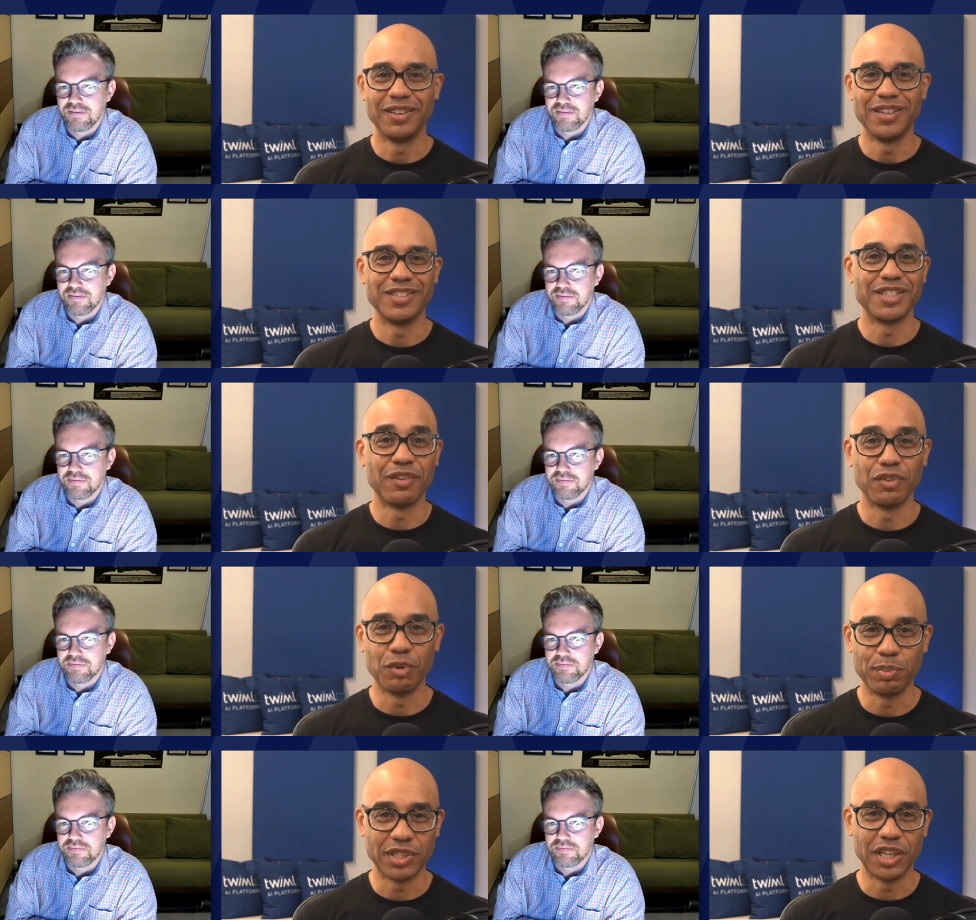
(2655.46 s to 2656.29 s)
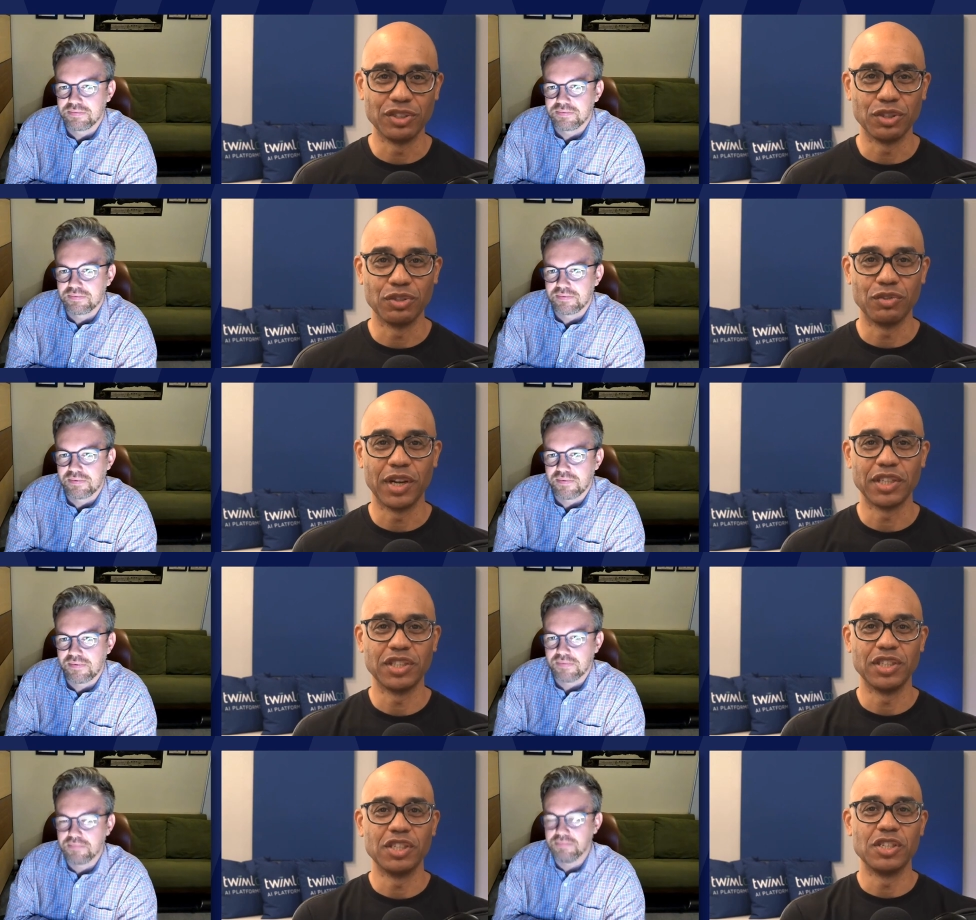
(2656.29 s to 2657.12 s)
Speaker 1: several potential
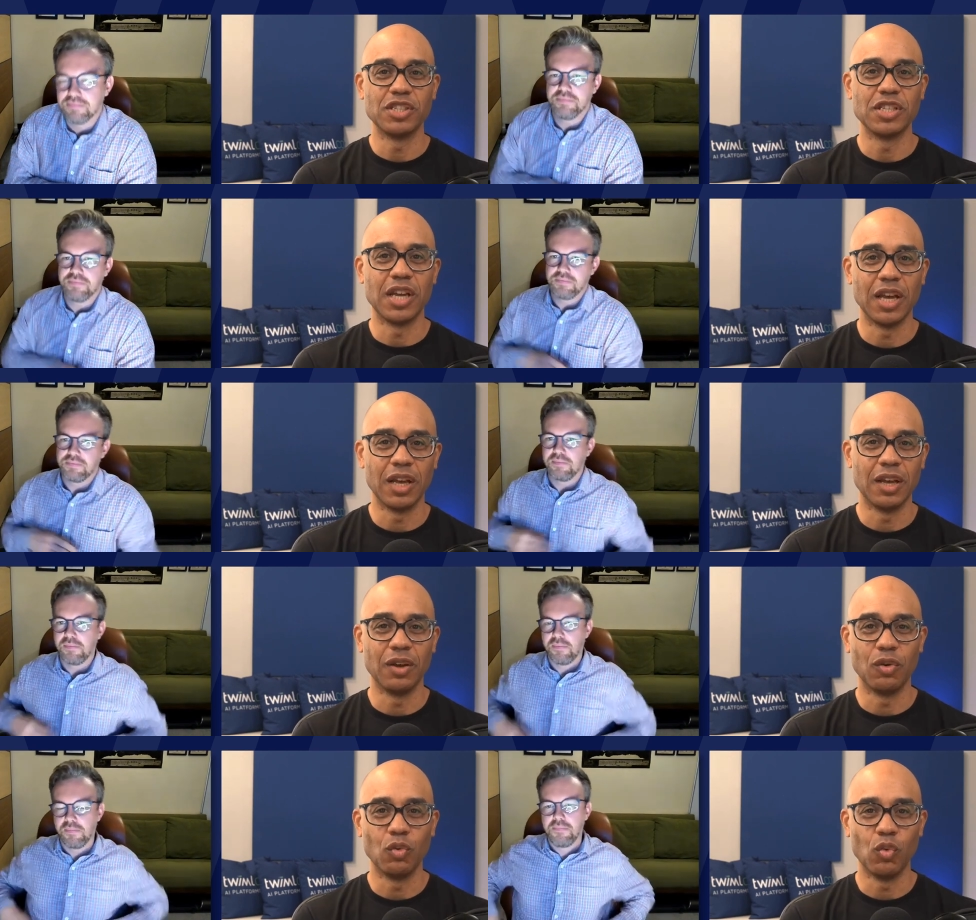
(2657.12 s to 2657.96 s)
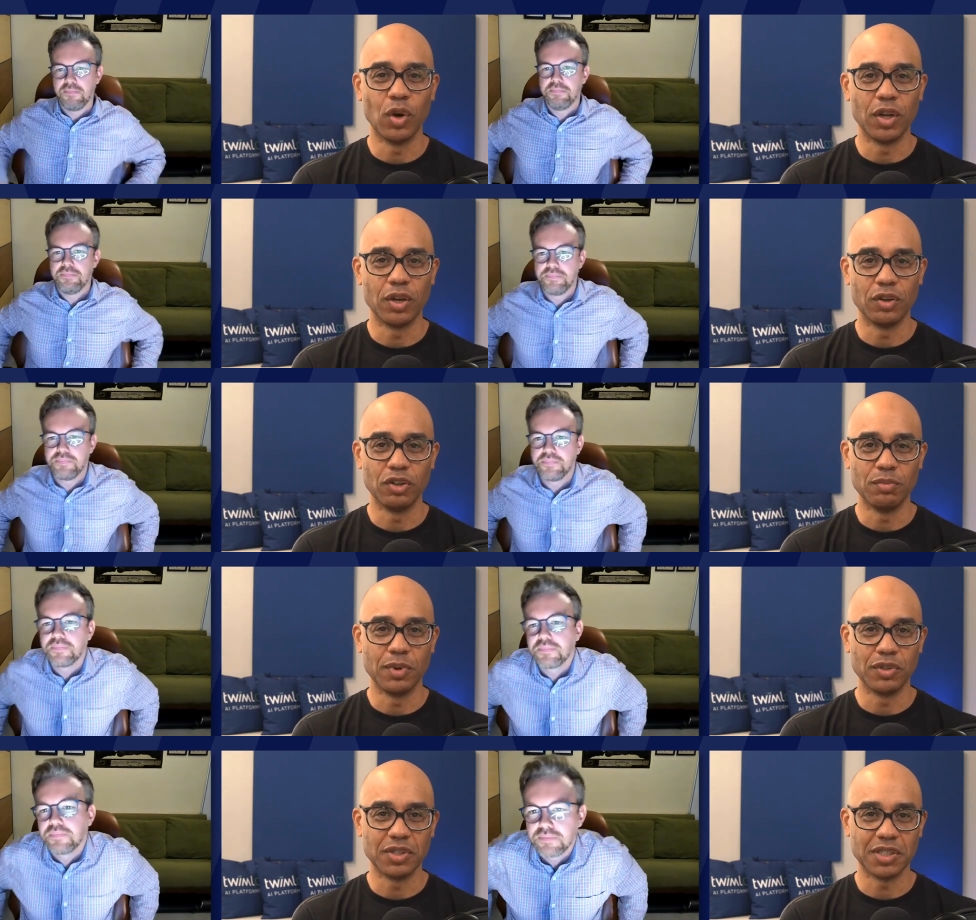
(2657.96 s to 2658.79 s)
directions. Uh, what are you
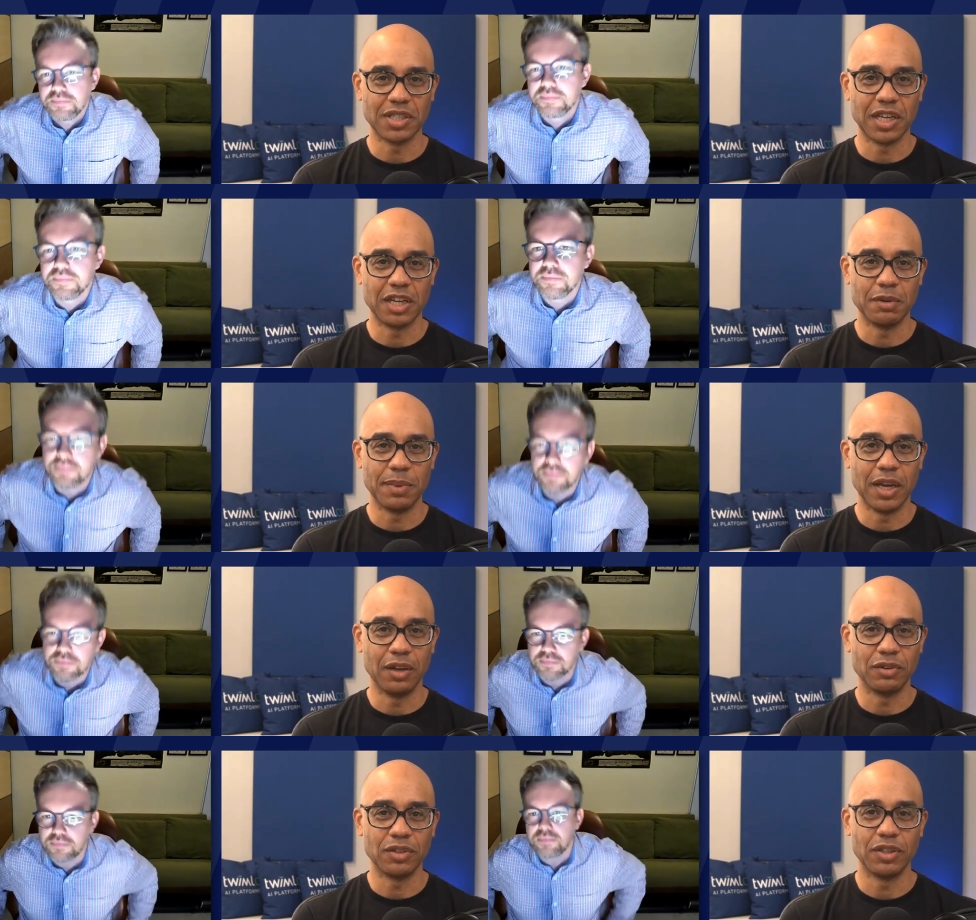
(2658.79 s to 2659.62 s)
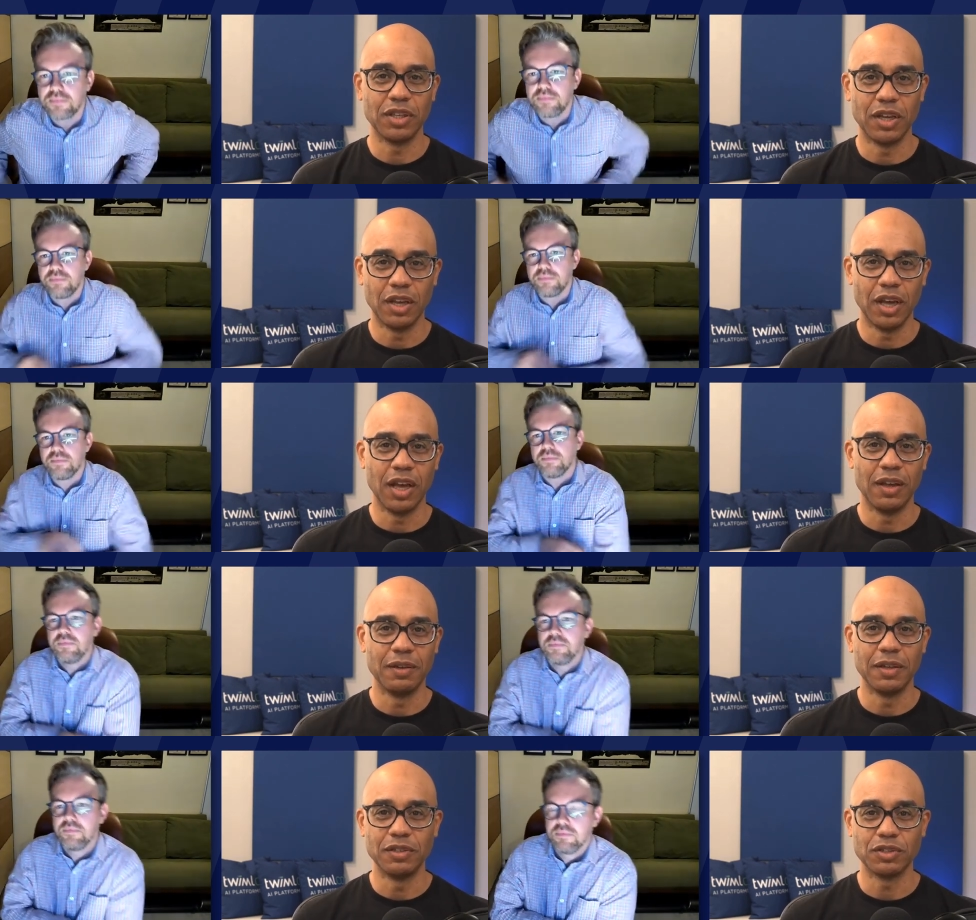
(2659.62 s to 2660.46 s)
most excited about uh,
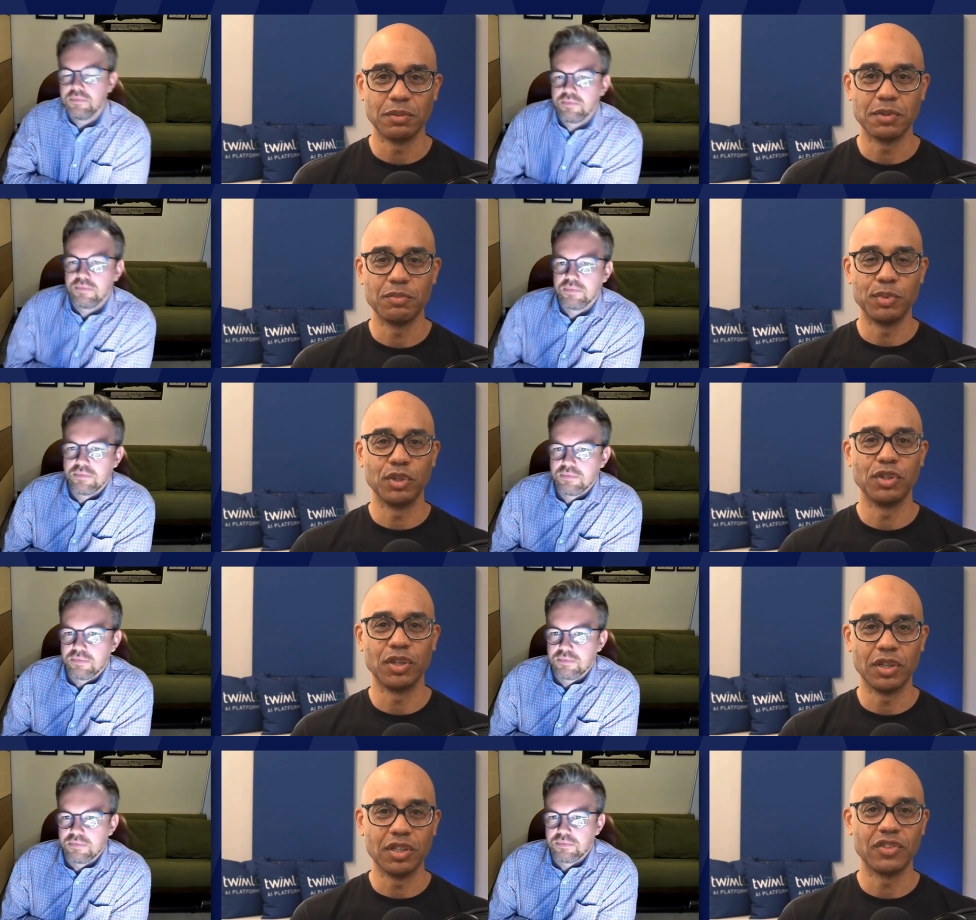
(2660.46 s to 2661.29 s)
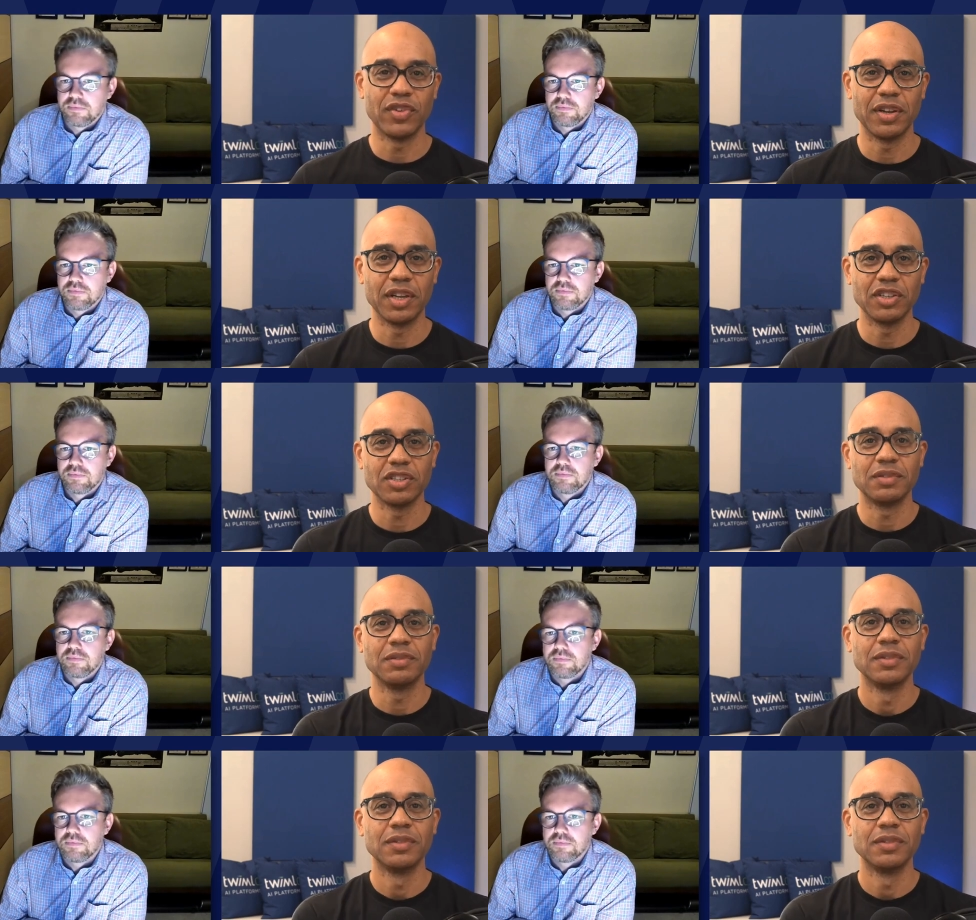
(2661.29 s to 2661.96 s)
in terms of building on this foundation?